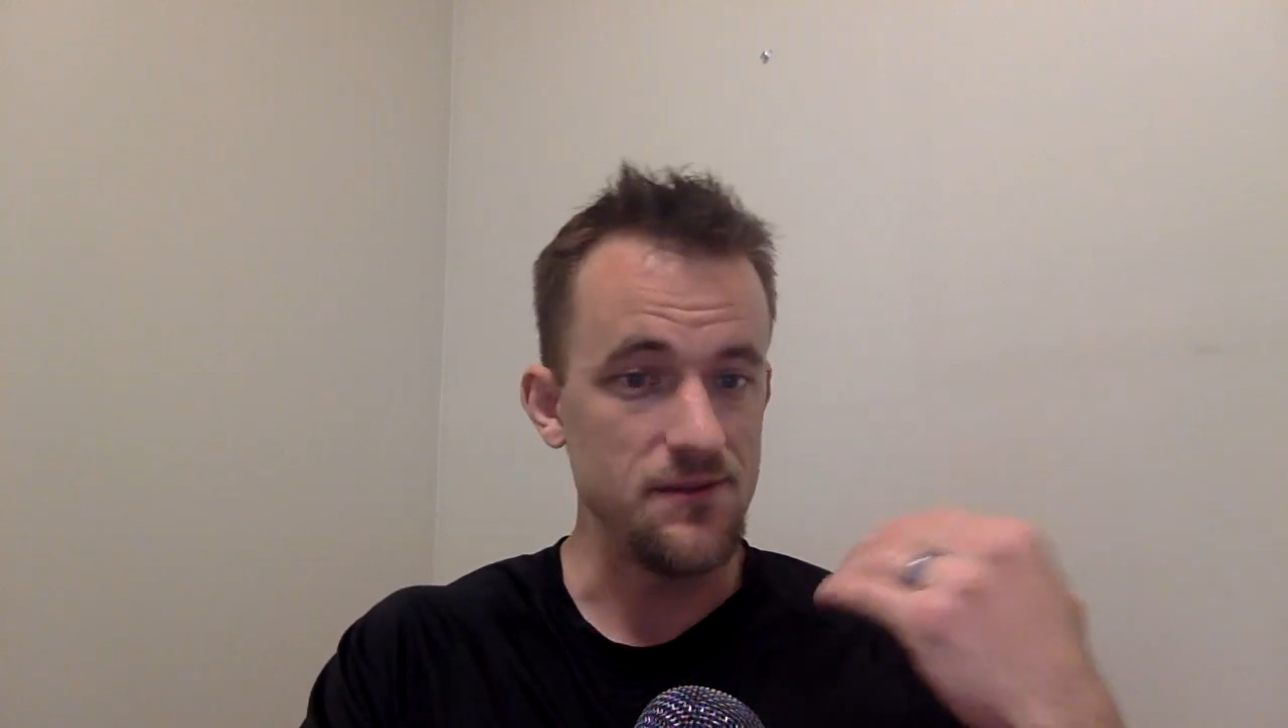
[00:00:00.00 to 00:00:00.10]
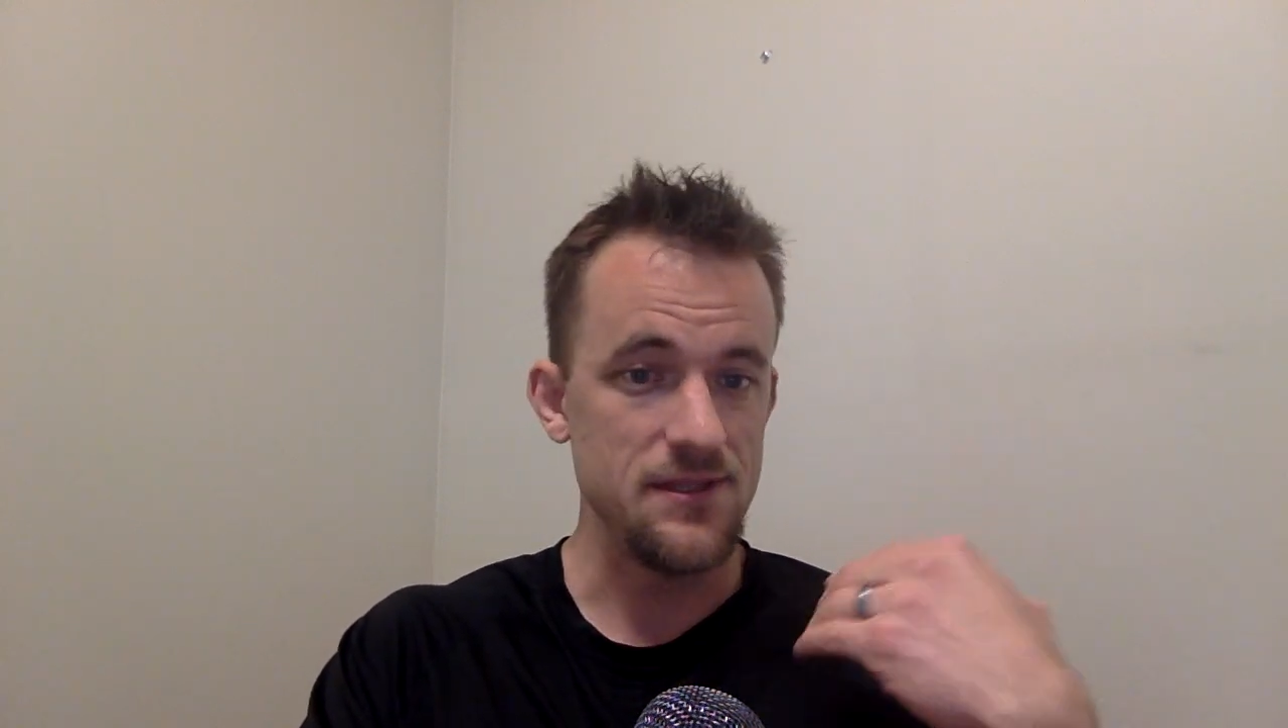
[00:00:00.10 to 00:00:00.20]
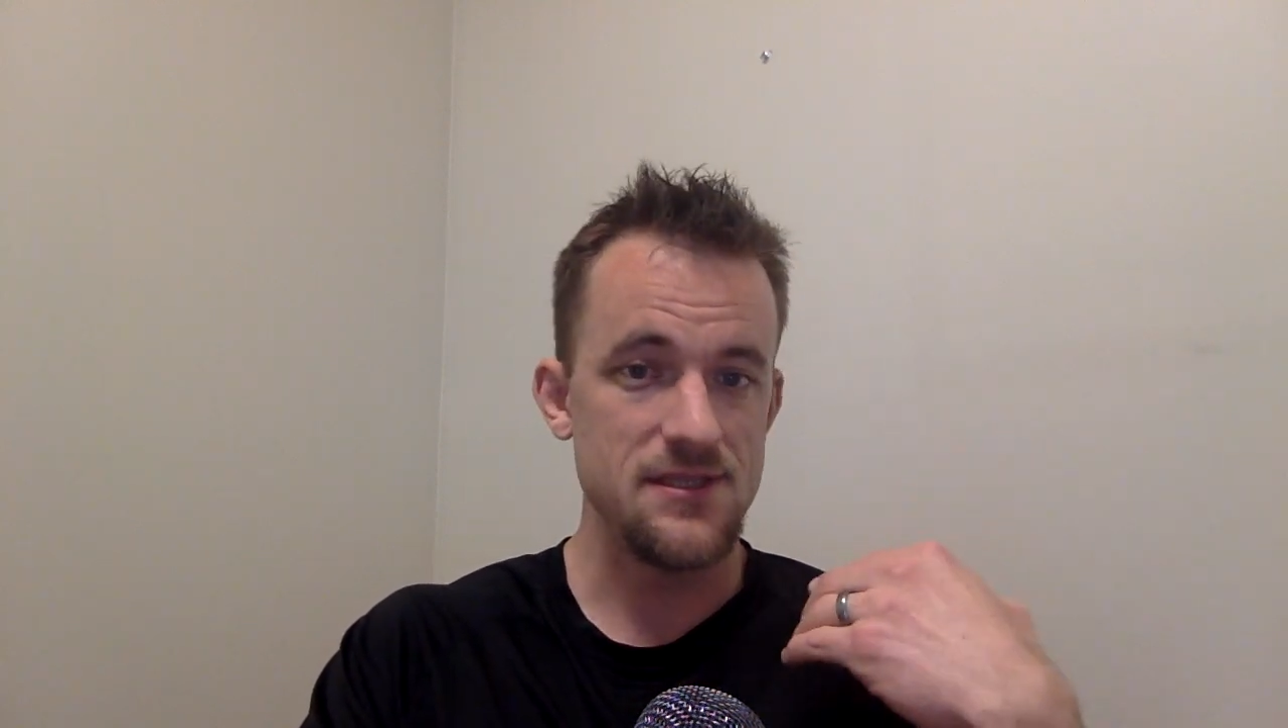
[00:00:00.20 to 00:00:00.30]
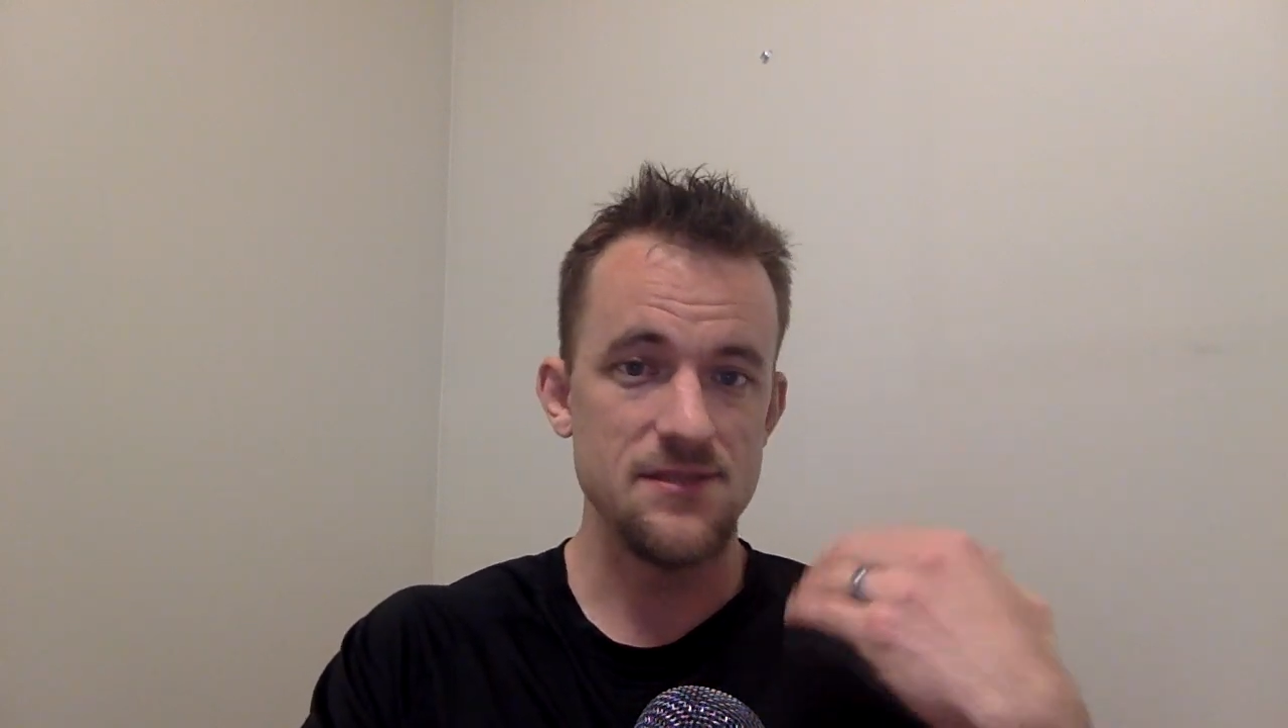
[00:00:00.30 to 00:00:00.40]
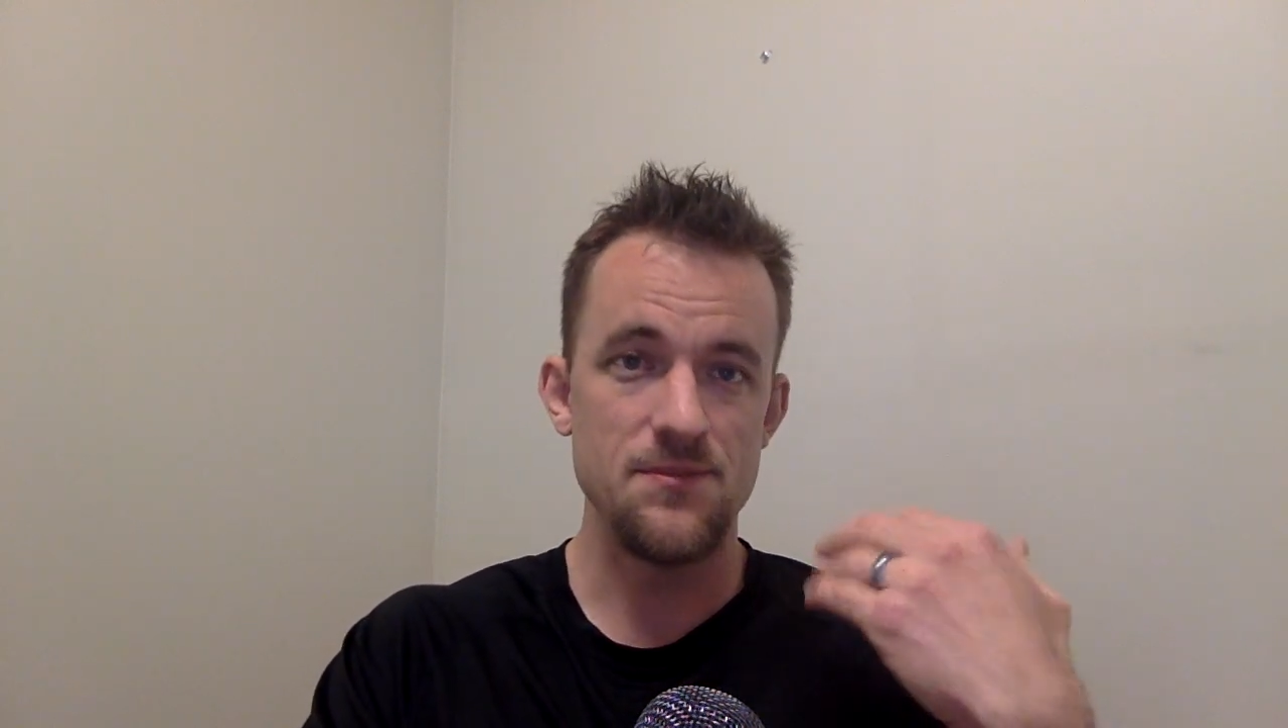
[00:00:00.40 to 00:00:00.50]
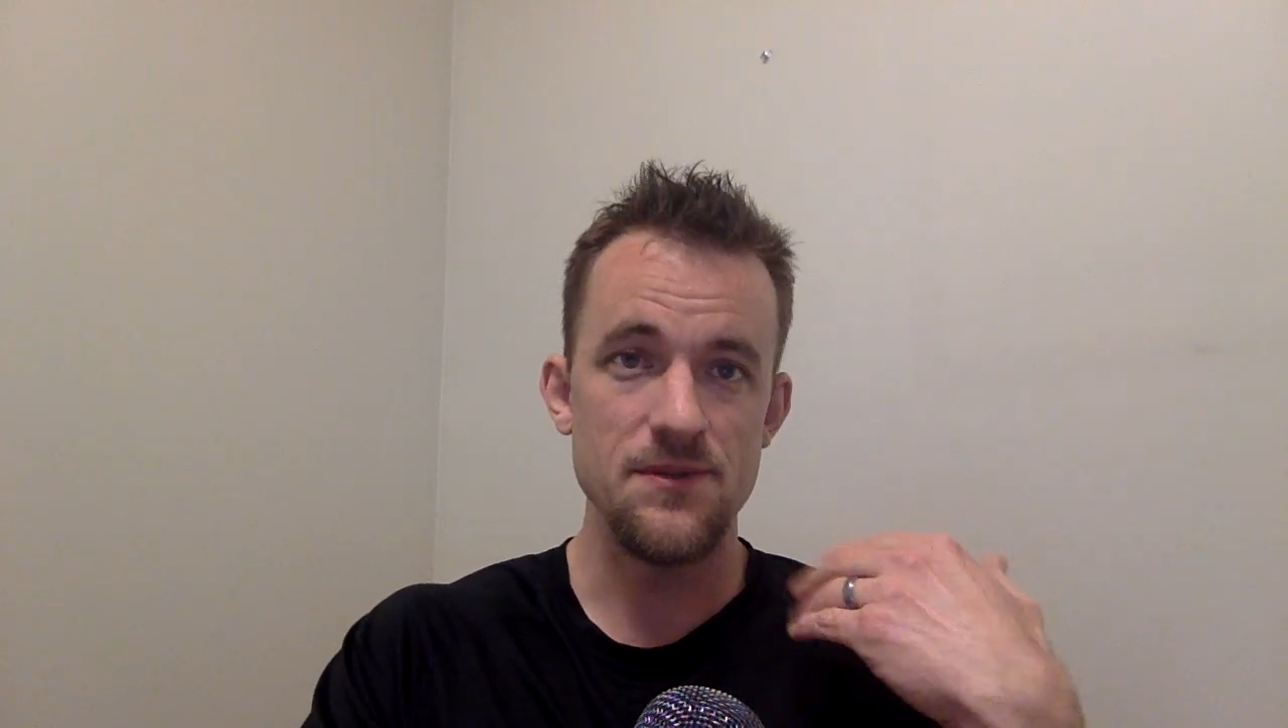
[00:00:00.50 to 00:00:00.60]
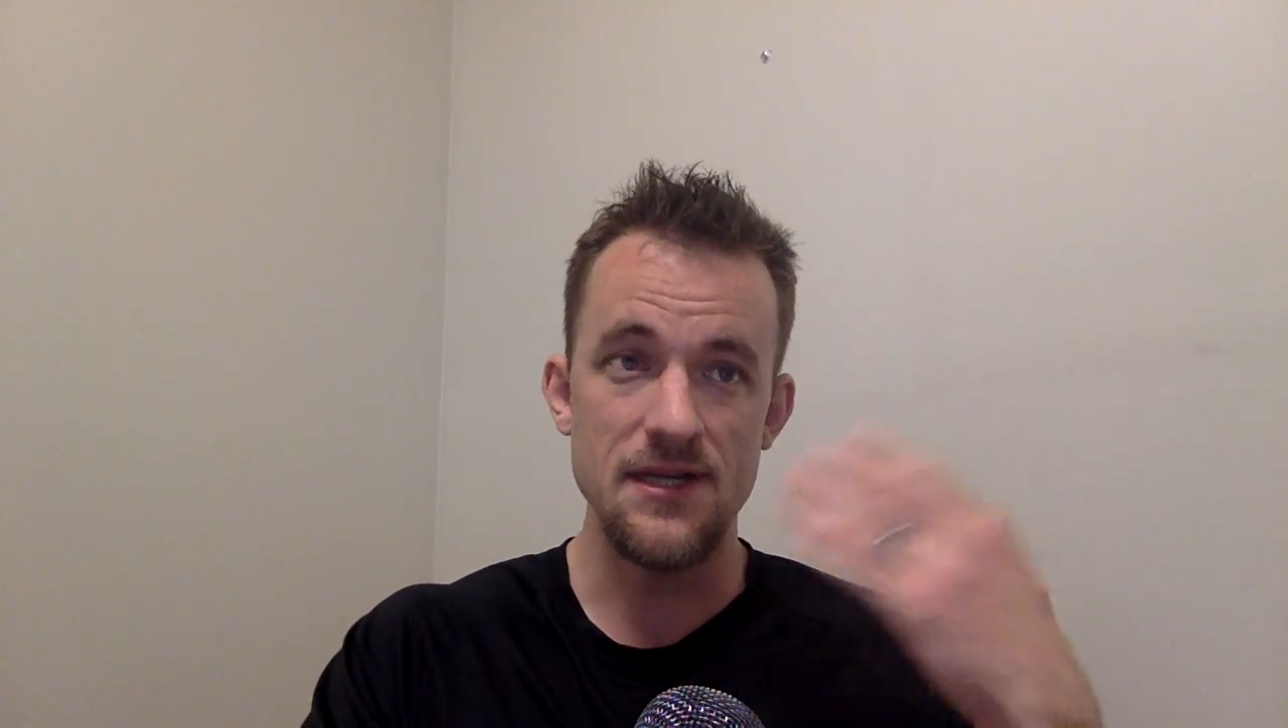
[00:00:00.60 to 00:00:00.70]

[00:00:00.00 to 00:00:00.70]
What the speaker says: with a simple